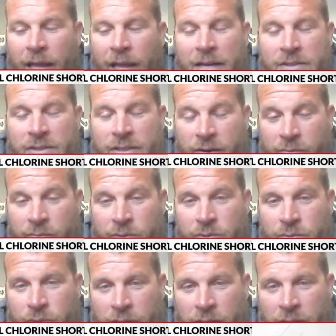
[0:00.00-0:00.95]
Last
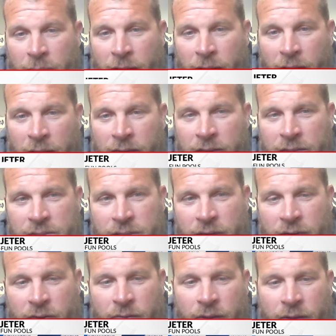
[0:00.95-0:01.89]
year was really bad.
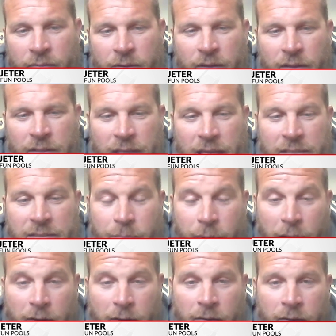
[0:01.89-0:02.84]
This year it,
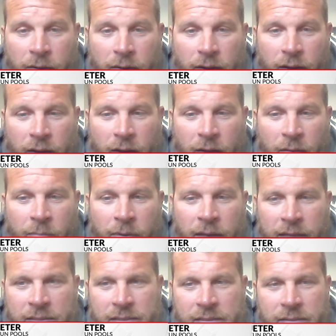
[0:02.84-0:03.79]
it's better,
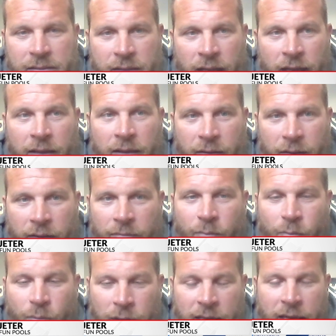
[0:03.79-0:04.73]
um, but it's like
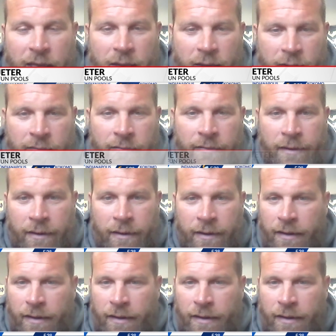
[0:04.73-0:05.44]
if we get it,